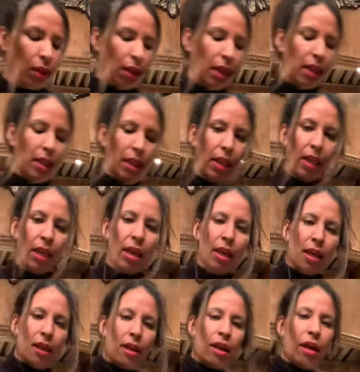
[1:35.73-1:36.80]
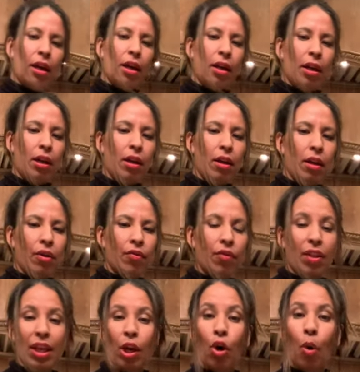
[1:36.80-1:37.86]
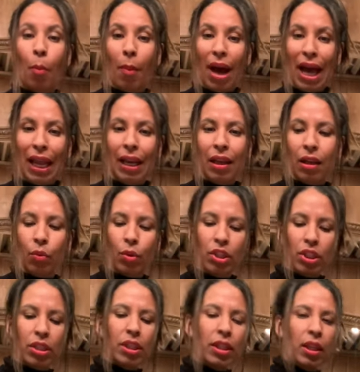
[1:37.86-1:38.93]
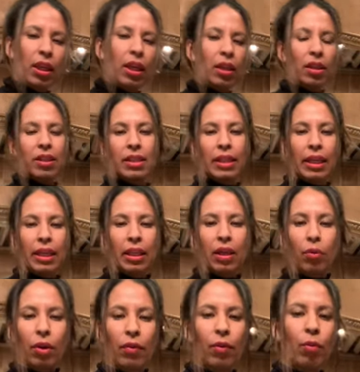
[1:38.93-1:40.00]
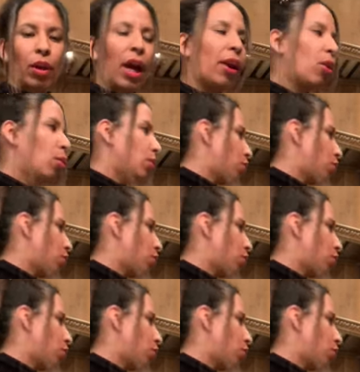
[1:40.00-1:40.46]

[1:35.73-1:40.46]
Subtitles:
And then for the comal, which is the thing, the skillet, whatever you want, I don't know what